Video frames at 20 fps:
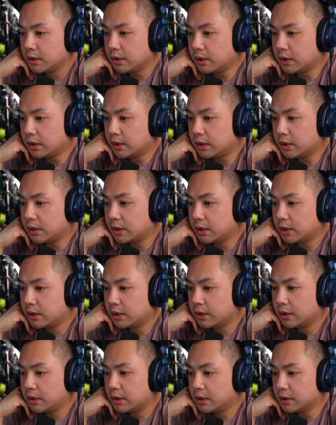
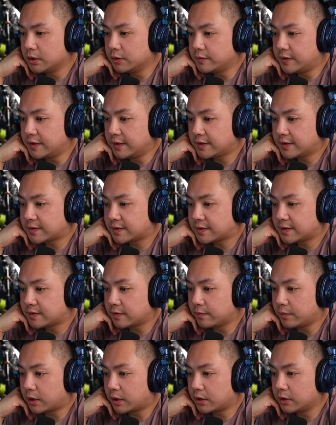Uh, O'Diggs,
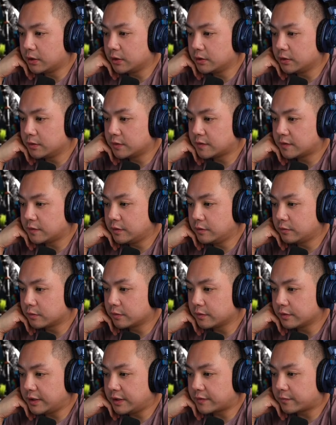tomorrow's new
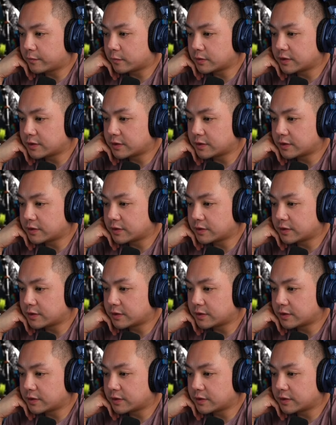release for